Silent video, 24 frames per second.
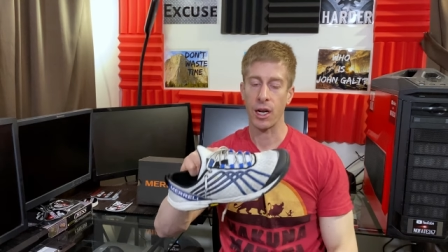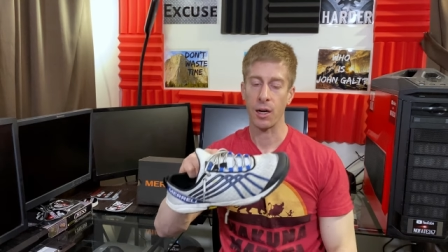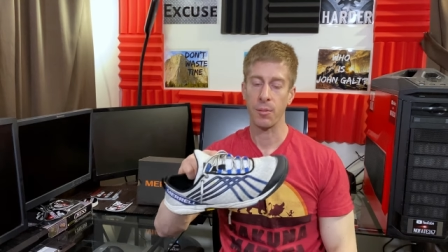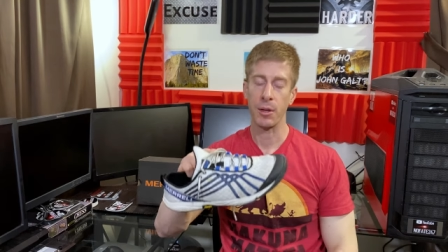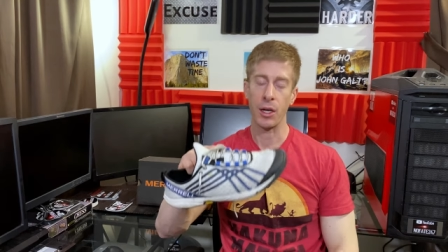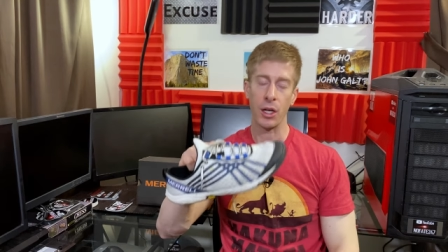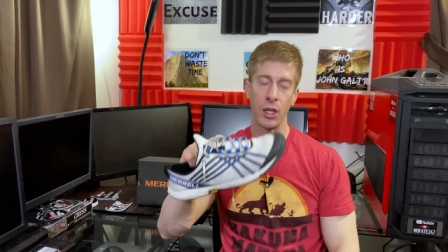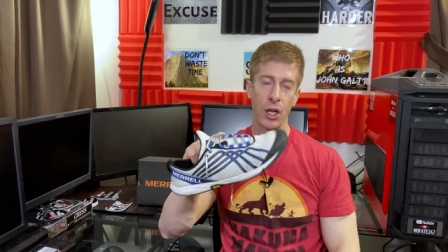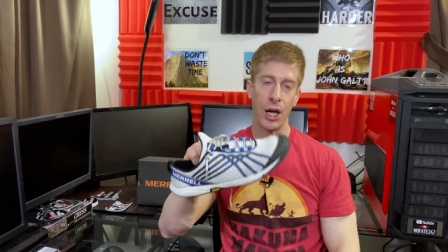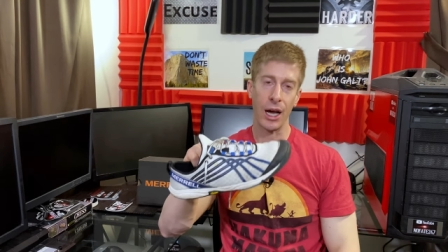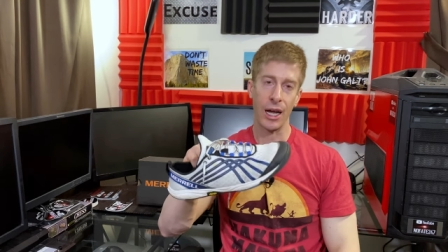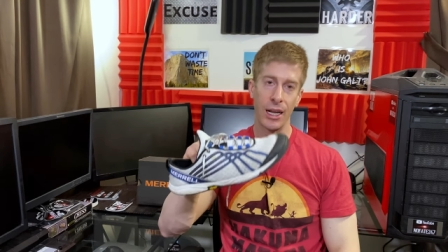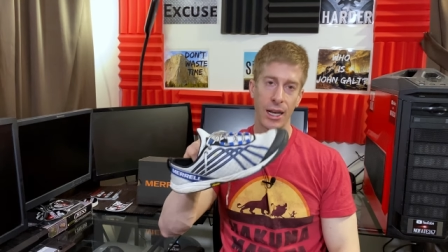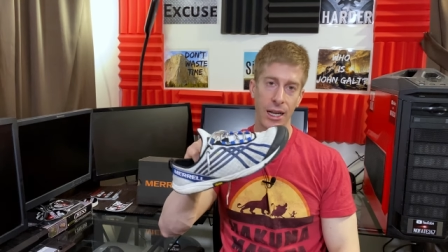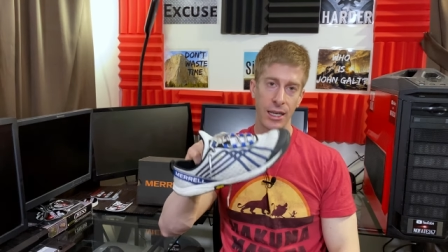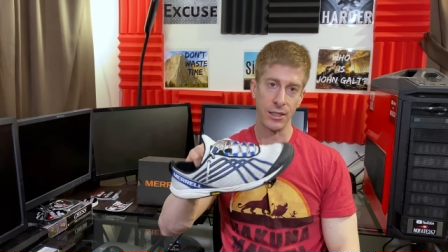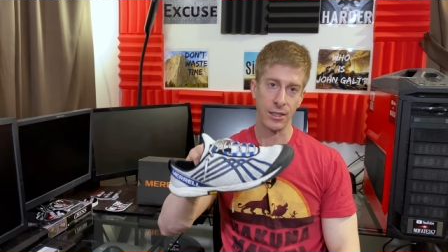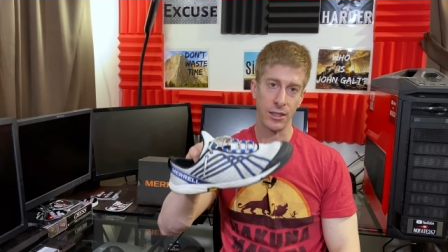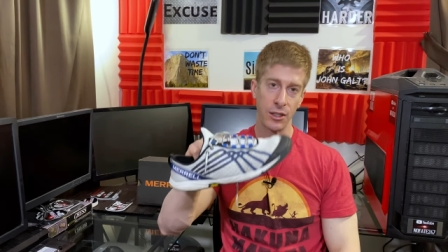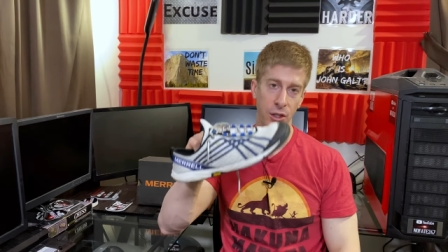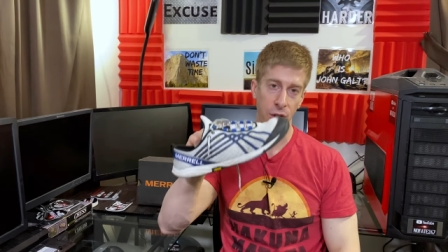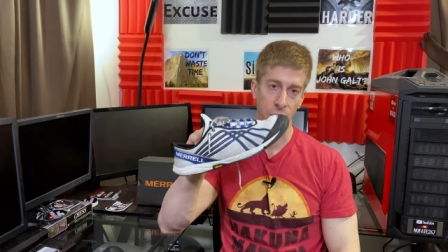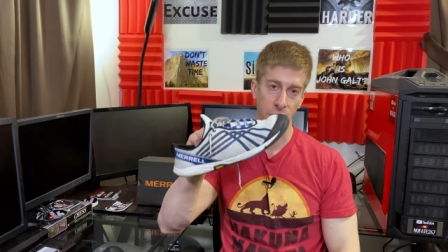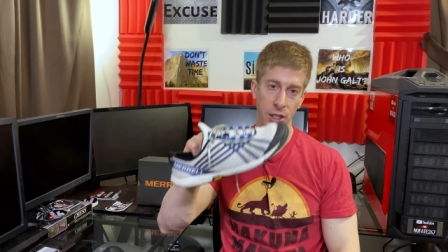to be a lot less
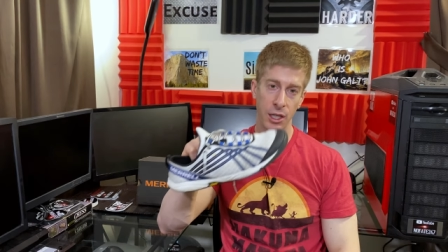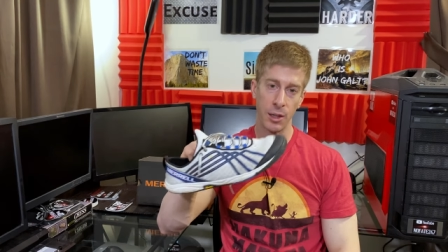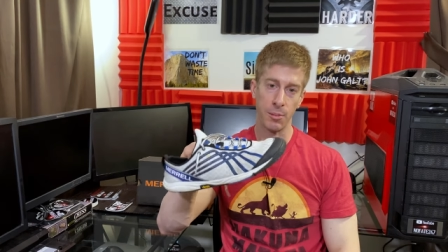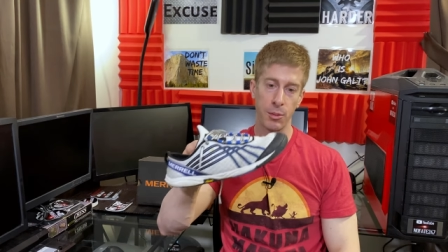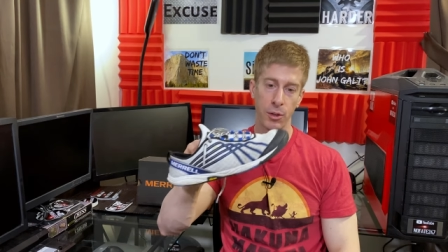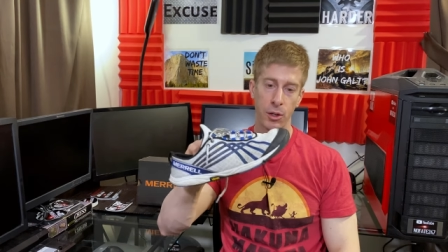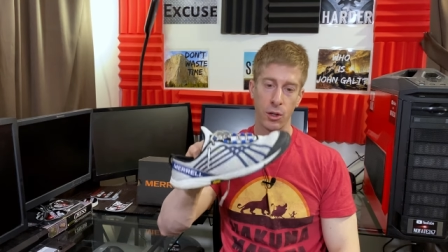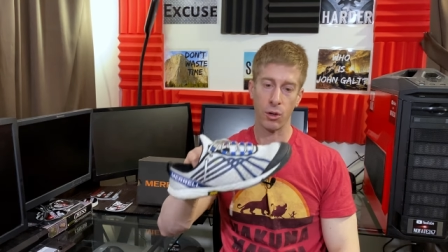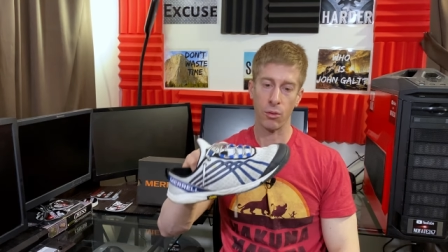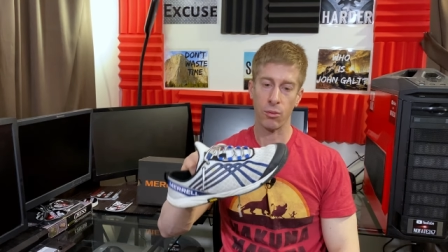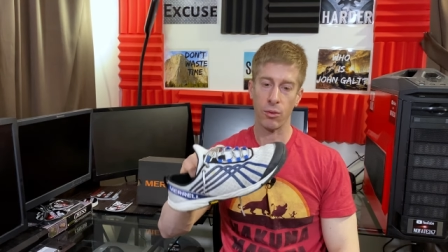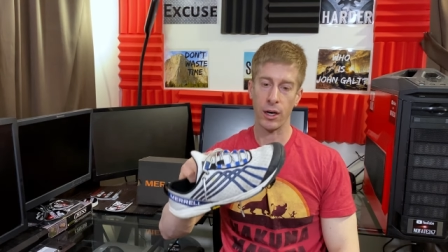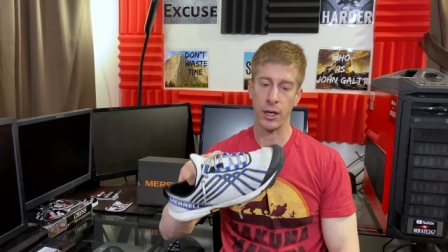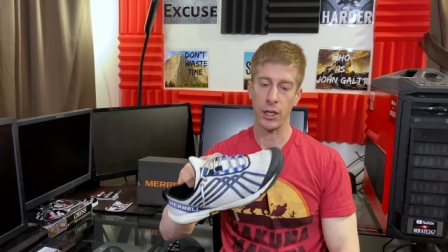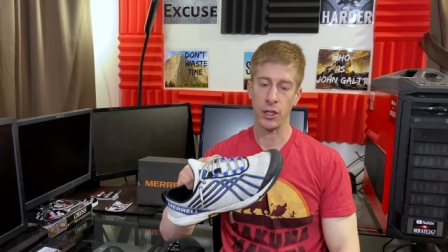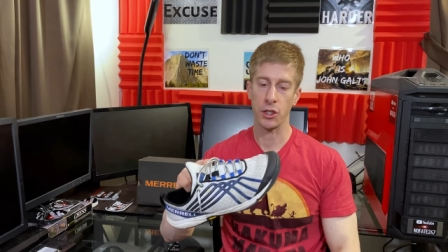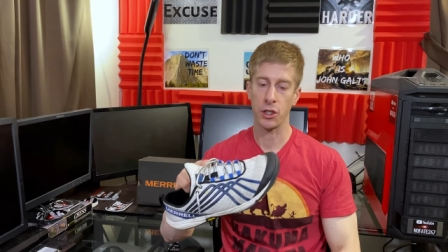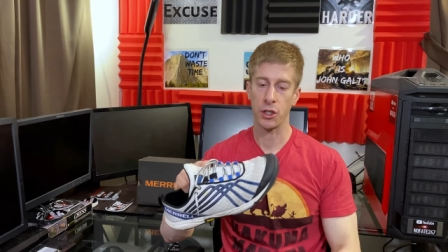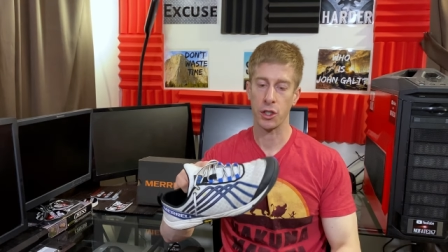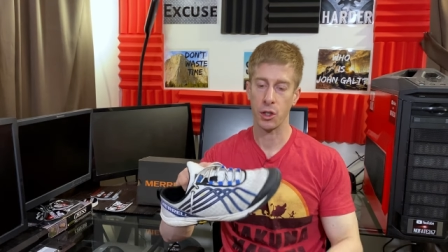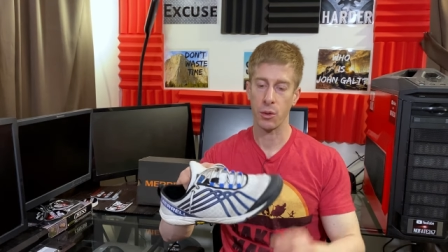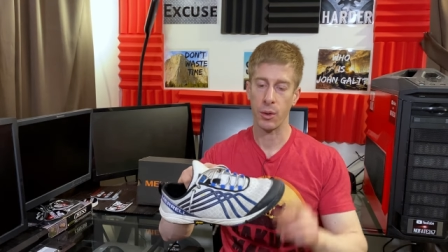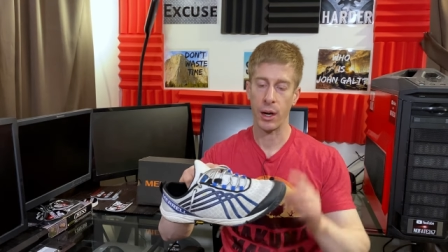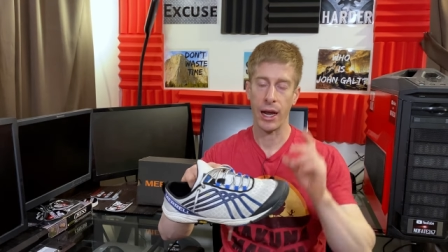than your typical running
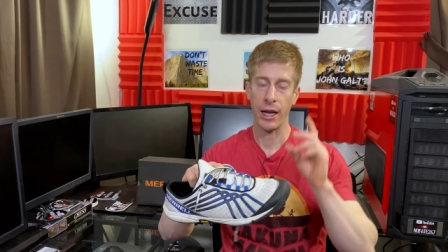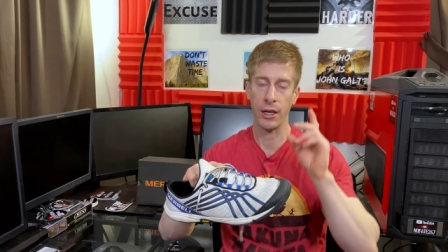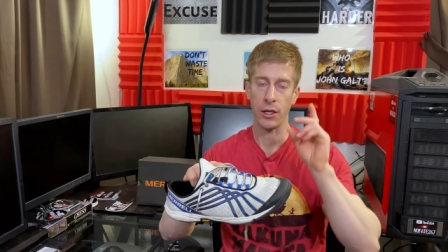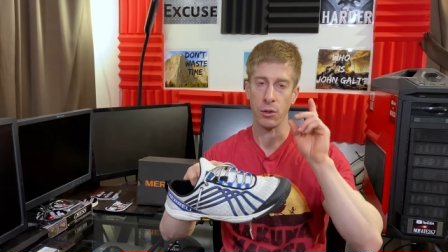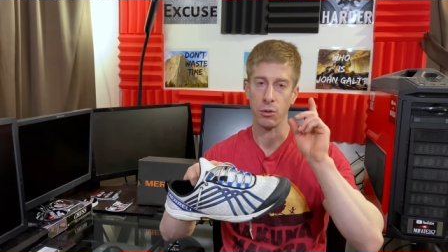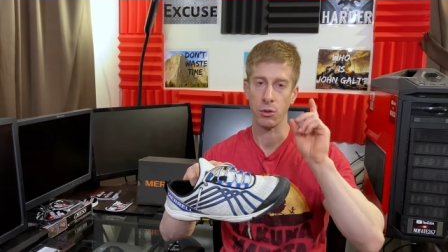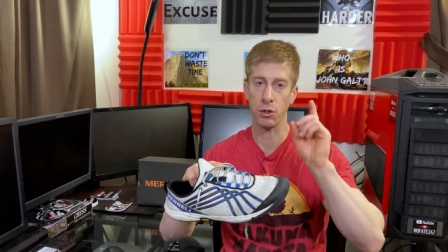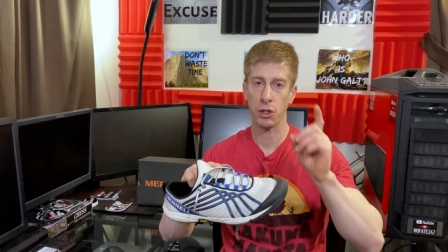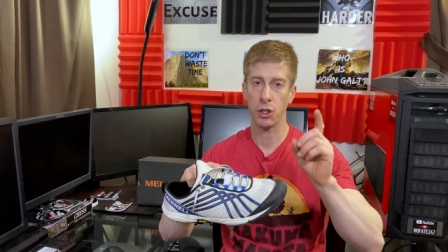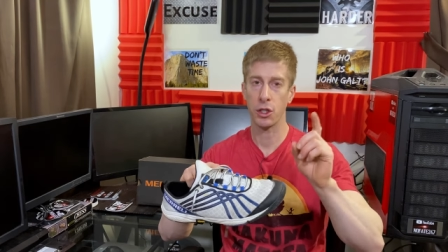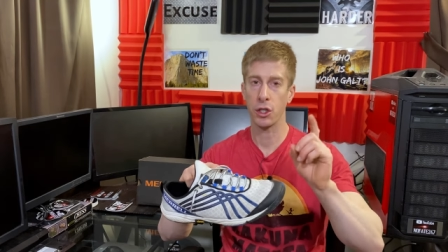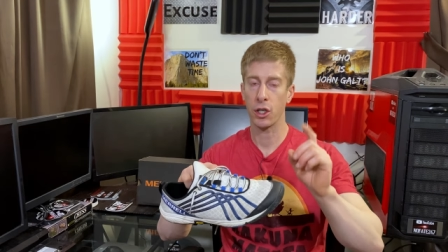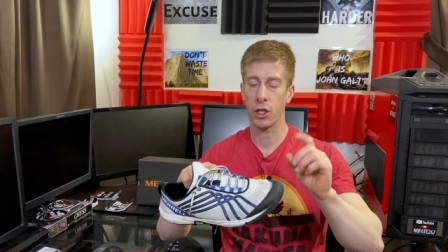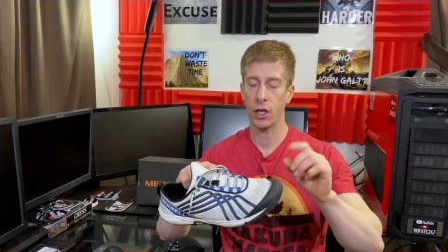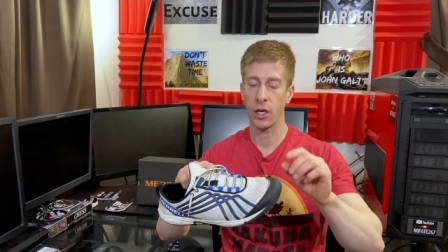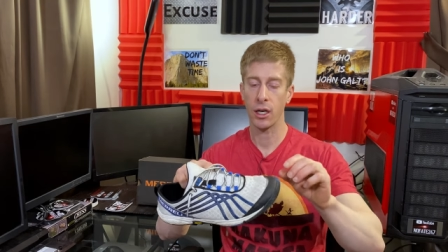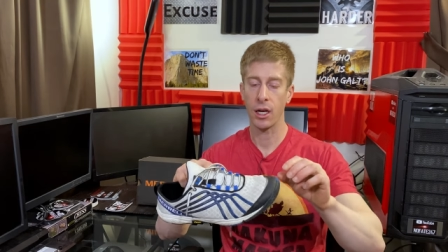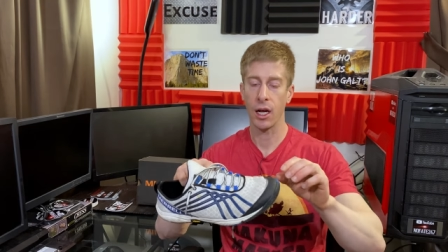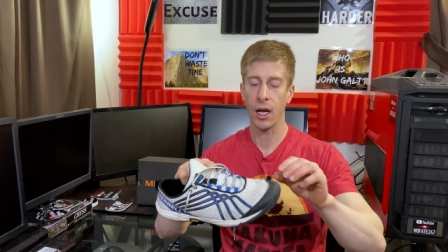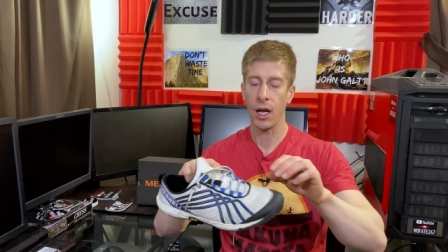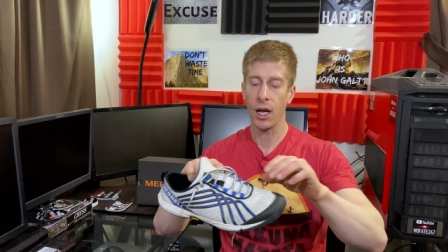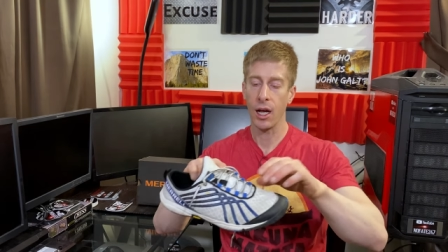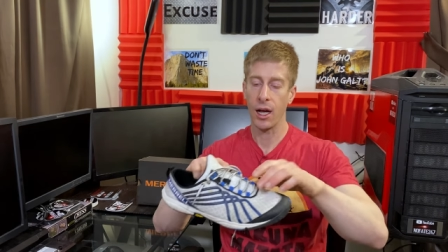shoe, and you should